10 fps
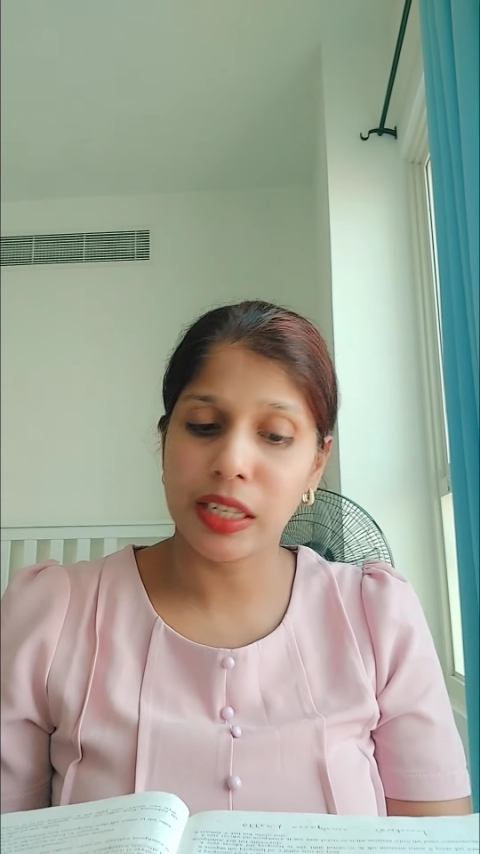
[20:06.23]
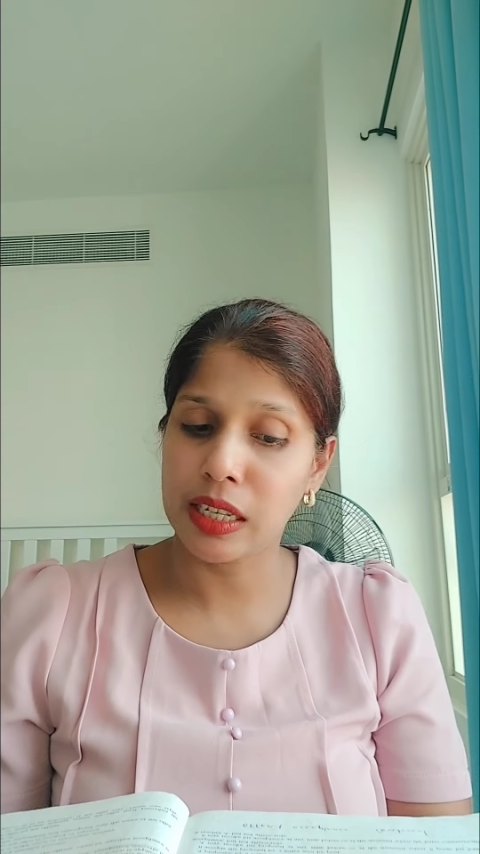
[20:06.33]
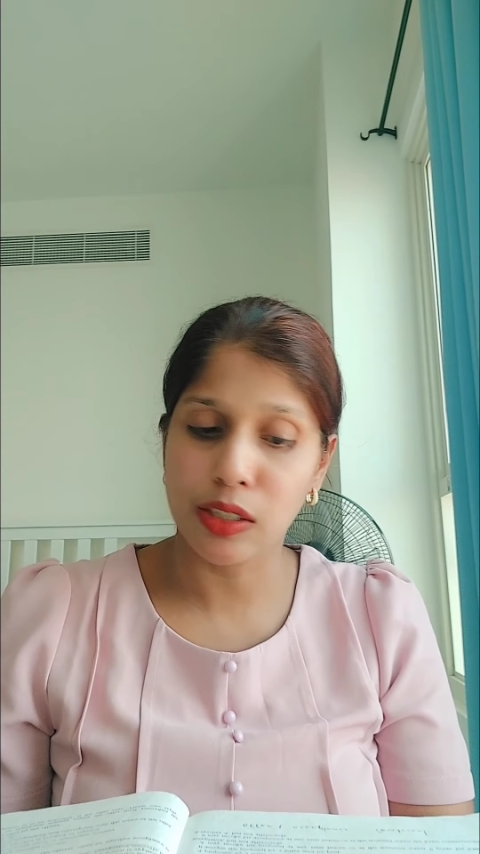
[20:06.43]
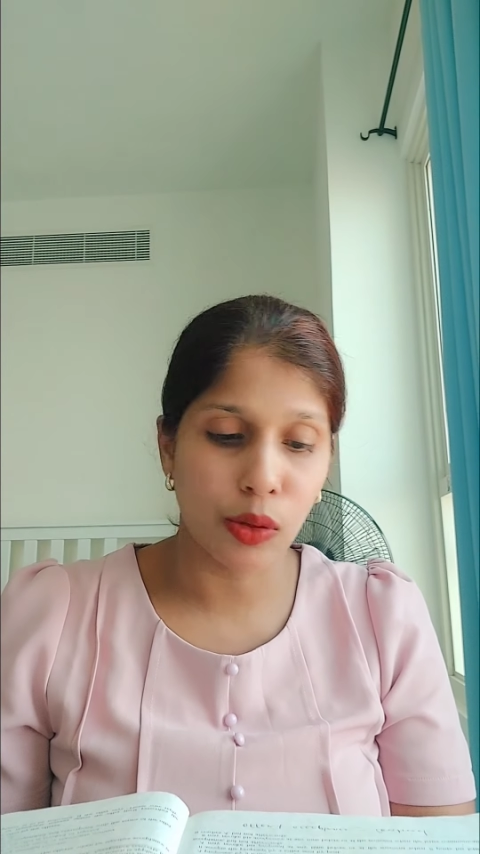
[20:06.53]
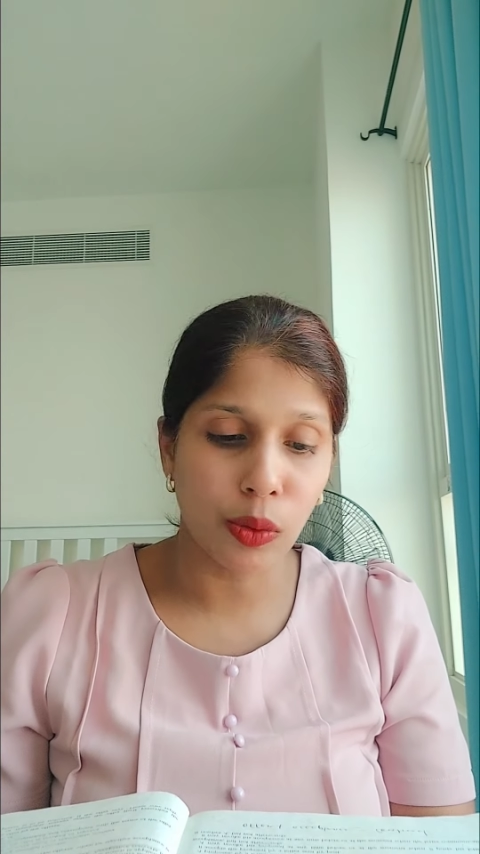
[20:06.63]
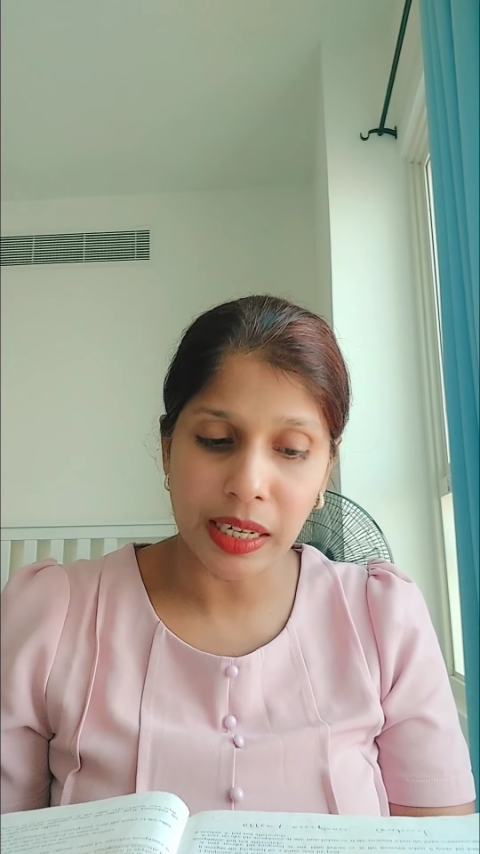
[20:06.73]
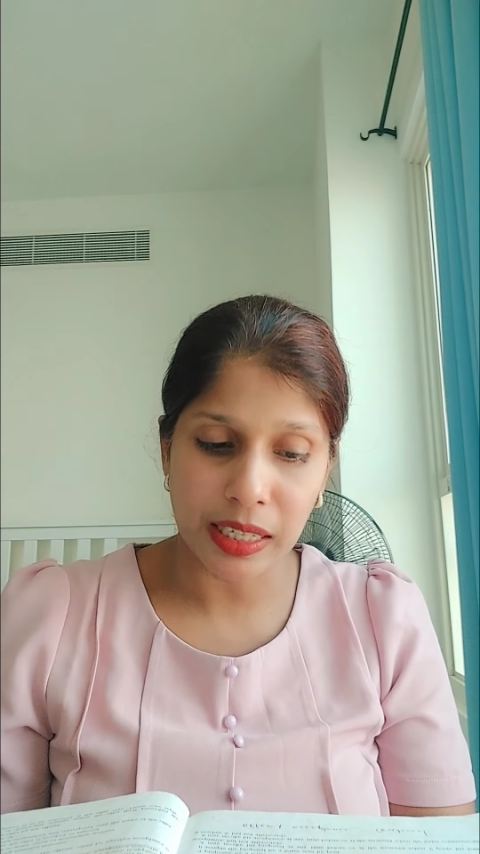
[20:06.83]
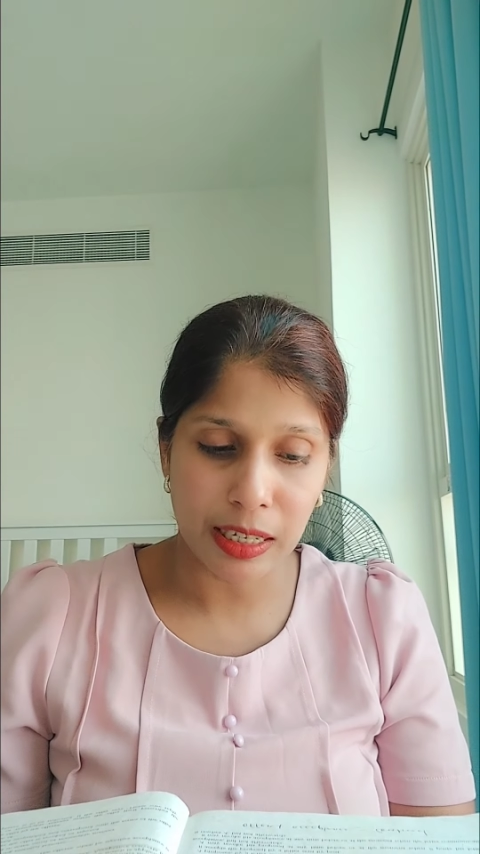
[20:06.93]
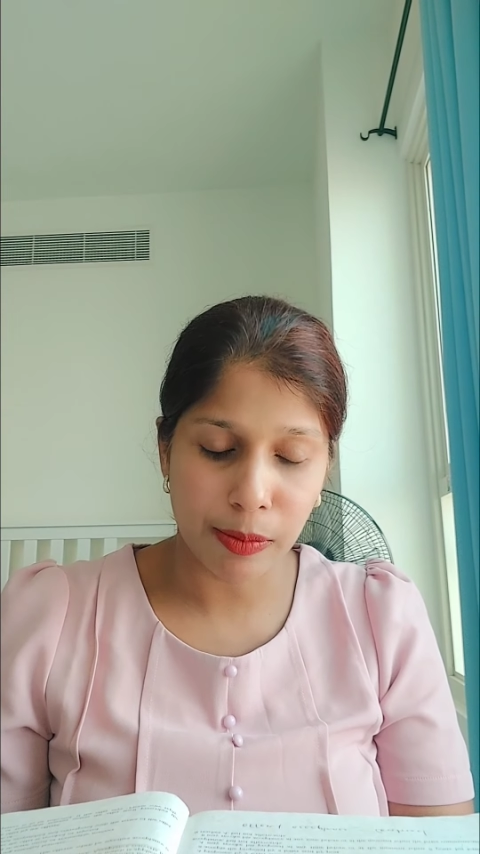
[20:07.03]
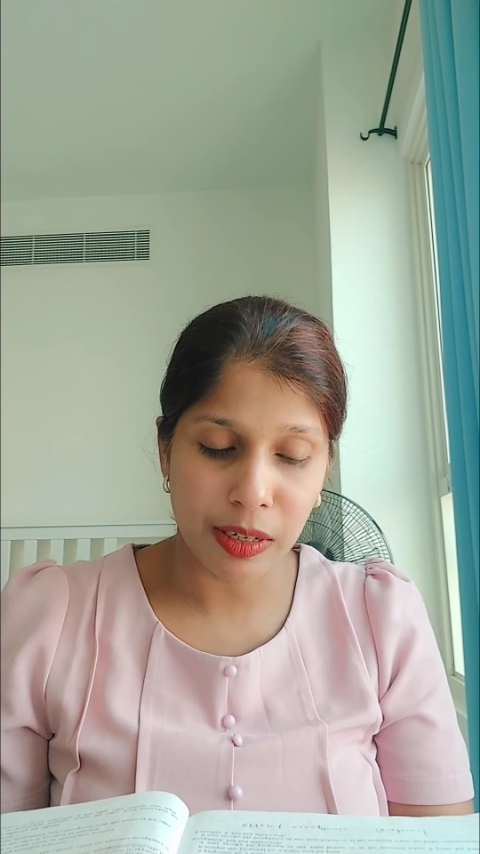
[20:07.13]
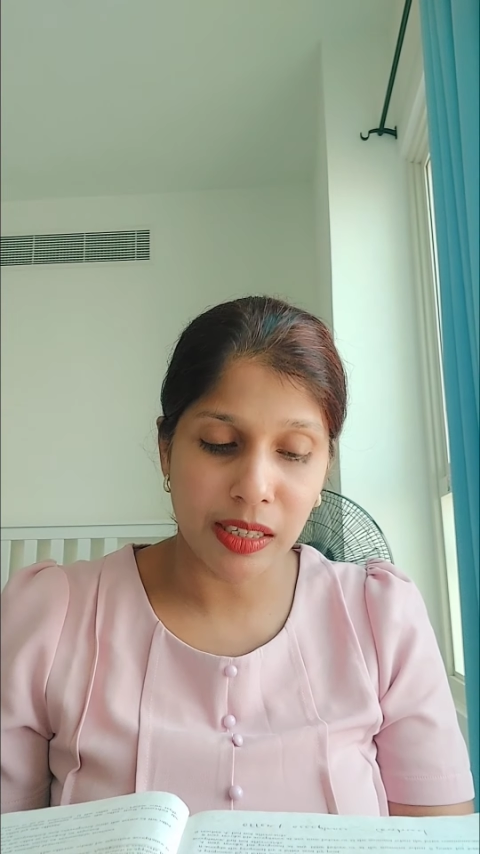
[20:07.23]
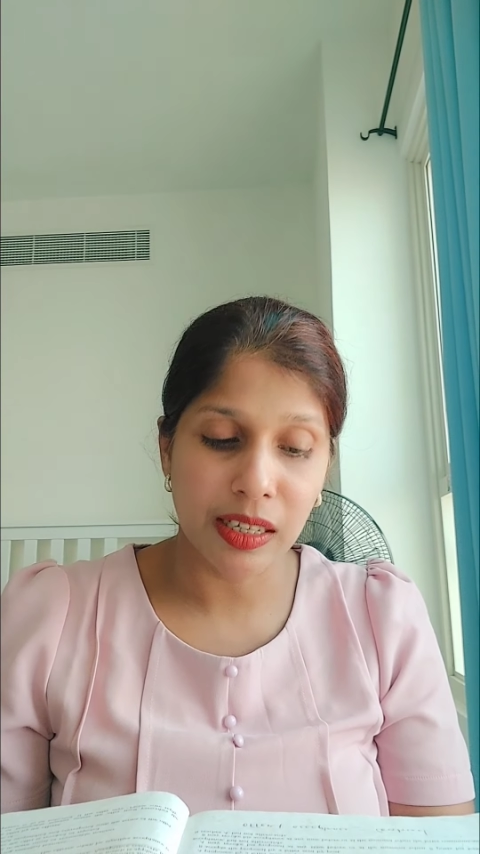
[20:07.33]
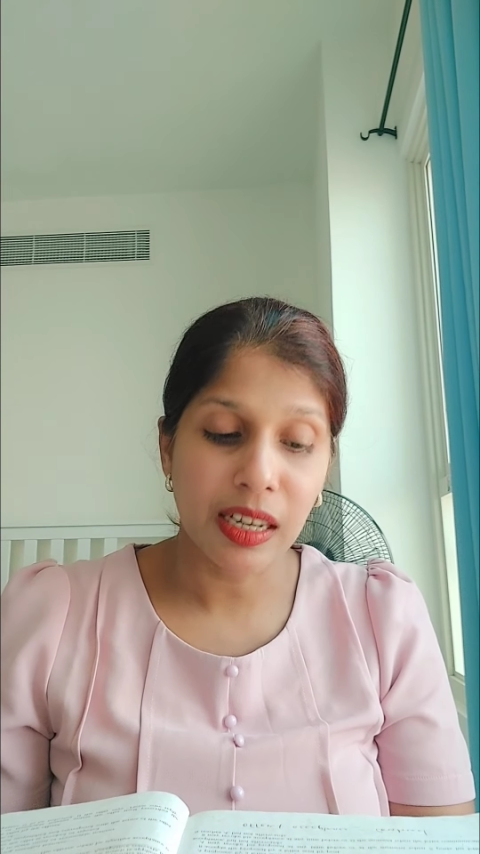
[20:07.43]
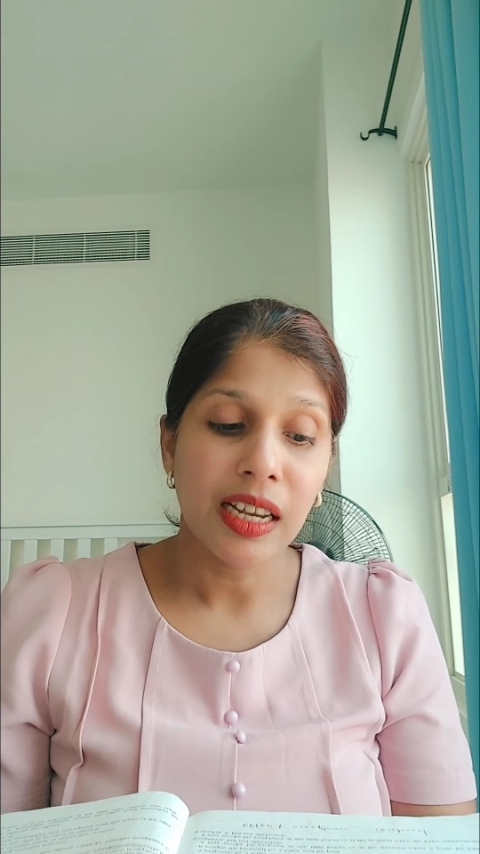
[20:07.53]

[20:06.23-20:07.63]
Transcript: is no acceptance.